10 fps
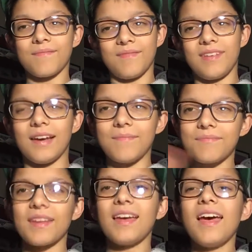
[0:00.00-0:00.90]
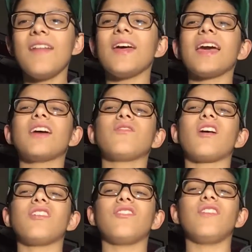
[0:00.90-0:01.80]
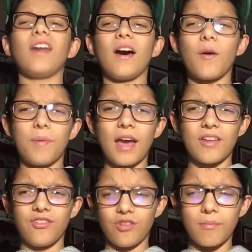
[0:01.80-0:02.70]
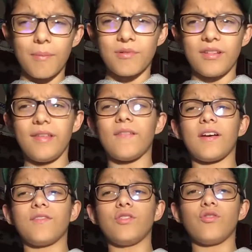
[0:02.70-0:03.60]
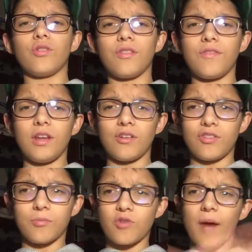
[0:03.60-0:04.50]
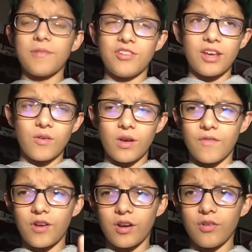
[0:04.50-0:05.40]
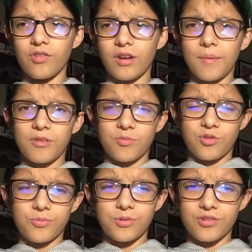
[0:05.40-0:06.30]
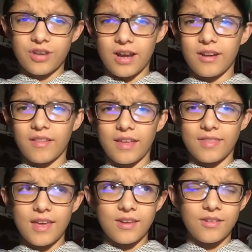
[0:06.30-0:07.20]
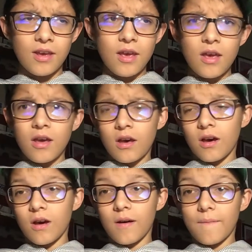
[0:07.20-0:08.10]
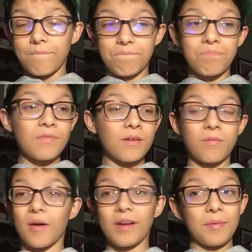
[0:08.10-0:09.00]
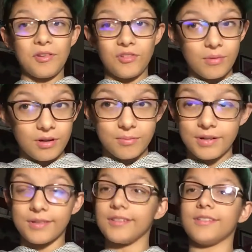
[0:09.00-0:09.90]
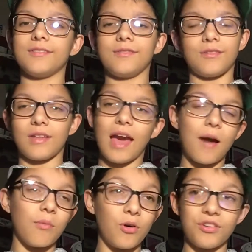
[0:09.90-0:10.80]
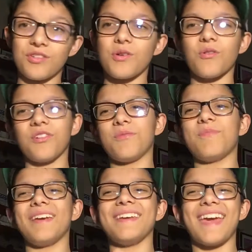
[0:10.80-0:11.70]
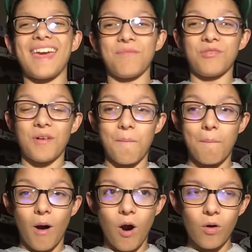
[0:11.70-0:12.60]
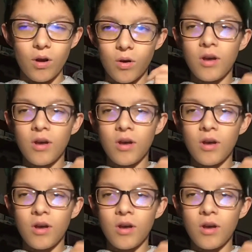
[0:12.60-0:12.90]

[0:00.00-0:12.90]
Yeah. Thank you guys for watching this video. I hope you guys enjoyed. Remember to leave a like if you enjoyed the video. Subscribe to the channel if you're new, so you not miss more sports content like this. Probably going to be streaming tomorrow. The Cowboys, of course. Big game tomorrow.